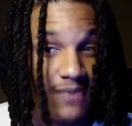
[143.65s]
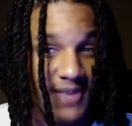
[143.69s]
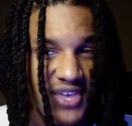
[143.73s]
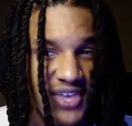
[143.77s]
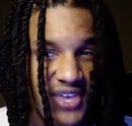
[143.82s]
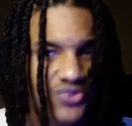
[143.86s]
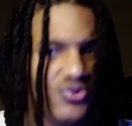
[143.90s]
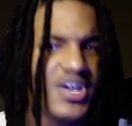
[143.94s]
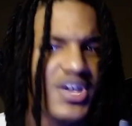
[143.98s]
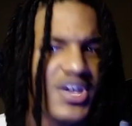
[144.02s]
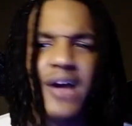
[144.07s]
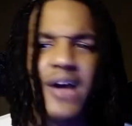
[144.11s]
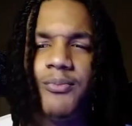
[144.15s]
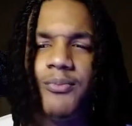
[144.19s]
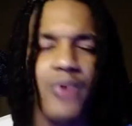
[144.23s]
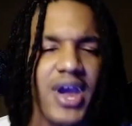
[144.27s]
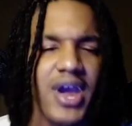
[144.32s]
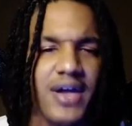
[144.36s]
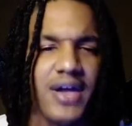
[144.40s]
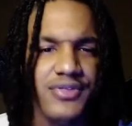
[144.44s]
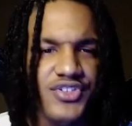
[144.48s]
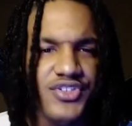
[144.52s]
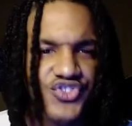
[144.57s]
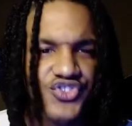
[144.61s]
And you got
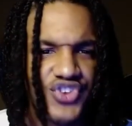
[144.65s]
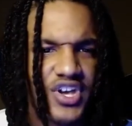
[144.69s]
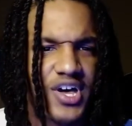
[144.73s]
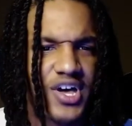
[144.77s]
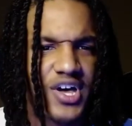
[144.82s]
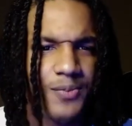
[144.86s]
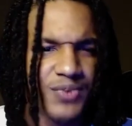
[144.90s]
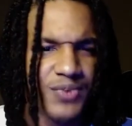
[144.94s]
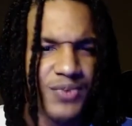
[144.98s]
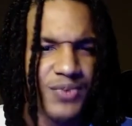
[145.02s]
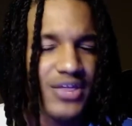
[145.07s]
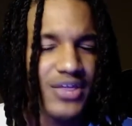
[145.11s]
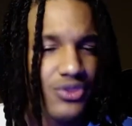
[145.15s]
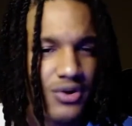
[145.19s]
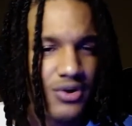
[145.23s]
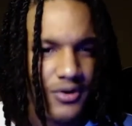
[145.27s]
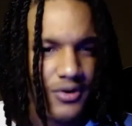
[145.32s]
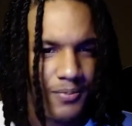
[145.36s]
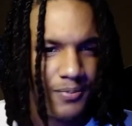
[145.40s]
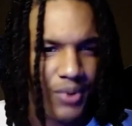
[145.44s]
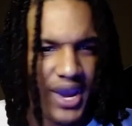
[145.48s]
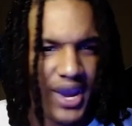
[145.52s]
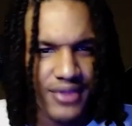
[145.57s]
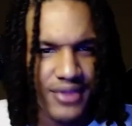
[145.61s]
Bradley Chubb. And I know
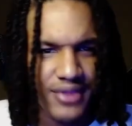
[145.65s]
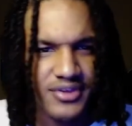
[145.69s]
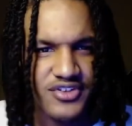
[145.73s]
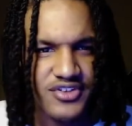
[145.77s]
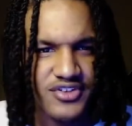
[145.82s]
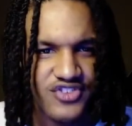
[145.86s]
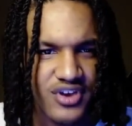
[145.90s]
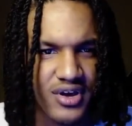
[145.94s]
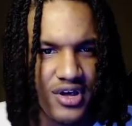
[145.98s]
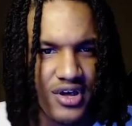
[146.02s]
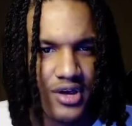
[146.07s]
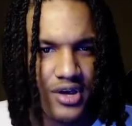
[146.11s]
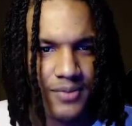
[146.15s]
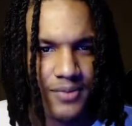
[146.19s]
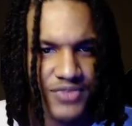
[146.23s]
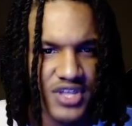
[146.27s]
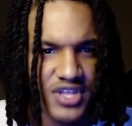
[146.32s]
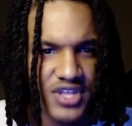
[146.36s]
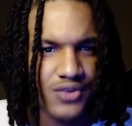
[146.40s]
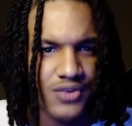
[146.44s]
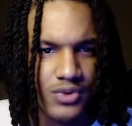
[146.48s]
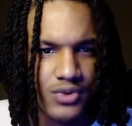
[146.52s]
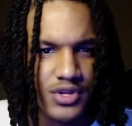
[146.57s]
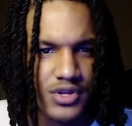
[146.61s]
Bradley Chubb
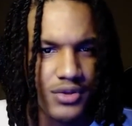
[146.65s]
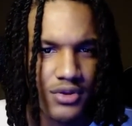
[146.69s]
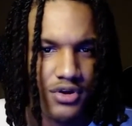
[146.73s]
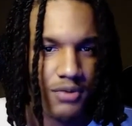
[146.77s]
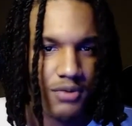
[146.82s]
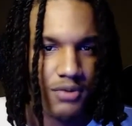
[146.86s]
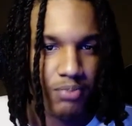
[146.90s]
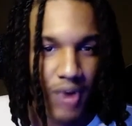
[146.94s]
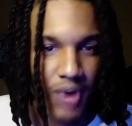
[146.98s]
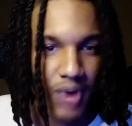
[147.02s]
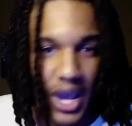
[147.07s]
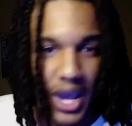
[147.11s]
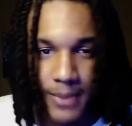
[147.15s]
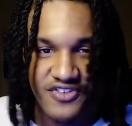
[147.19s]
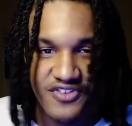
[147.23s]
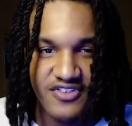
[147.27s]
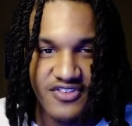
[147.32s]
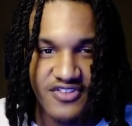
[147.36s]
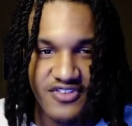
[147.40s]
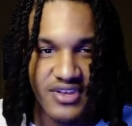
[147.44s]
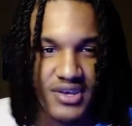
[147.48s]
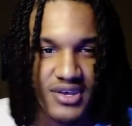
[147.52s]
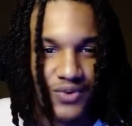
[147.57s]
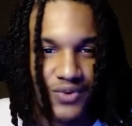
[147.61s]
didn't really look
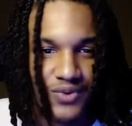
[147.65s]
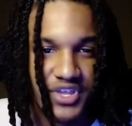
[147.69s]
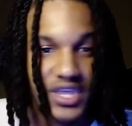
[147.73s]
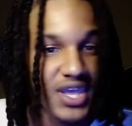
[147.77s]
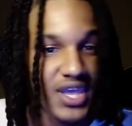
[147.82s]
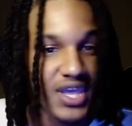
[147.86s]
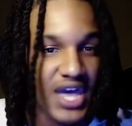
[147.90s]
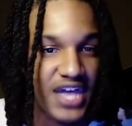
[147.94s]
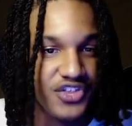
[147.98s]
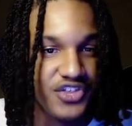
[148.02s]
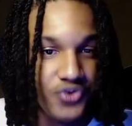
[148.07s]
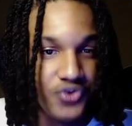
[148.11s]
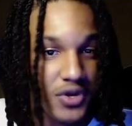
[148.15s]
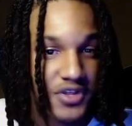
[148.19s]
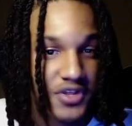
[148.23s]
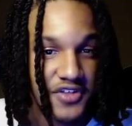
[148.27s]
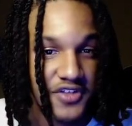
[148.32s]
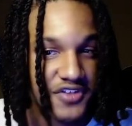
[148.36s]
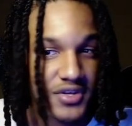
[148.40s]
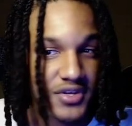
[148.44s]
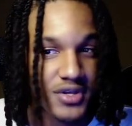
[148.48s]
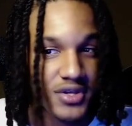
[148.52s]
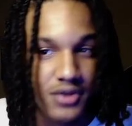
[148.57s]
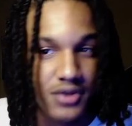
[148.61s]
promising when he got traded
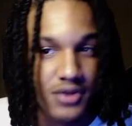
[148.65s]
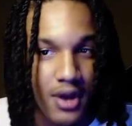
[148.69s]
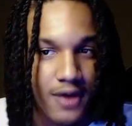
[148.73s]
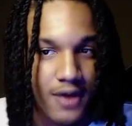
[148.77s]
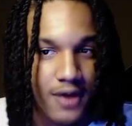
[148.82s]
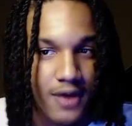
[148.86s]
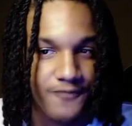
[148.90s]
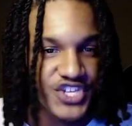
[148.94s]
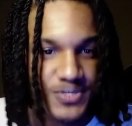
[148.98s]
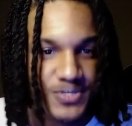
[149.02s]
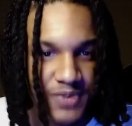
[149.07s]
to the Dolphins,